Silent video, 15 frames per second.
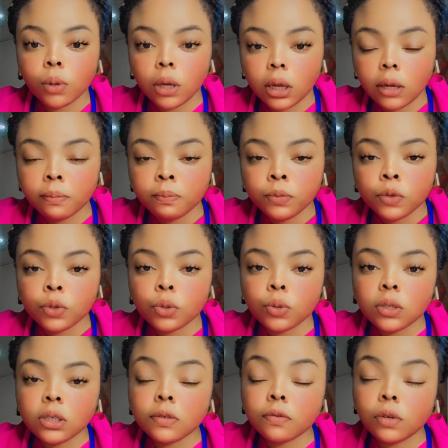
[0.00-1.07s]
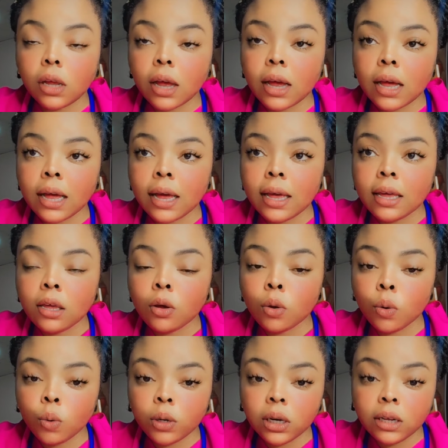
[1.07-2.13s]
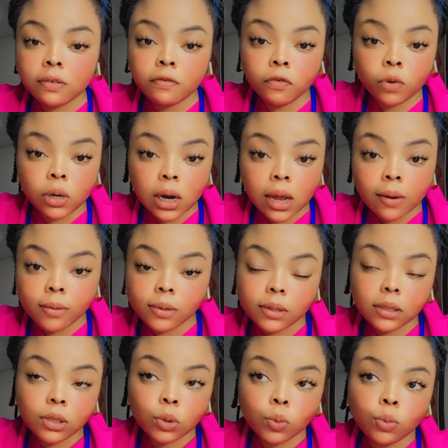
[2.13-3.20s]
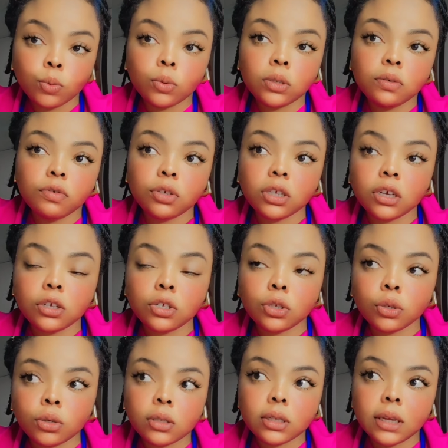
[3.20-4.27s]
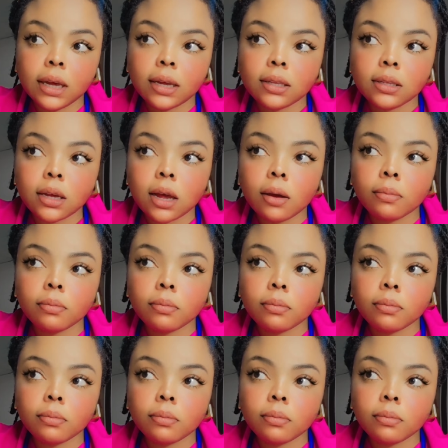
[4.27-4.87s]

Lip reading: Okay, so these food are high in choline for now, since the research is not yet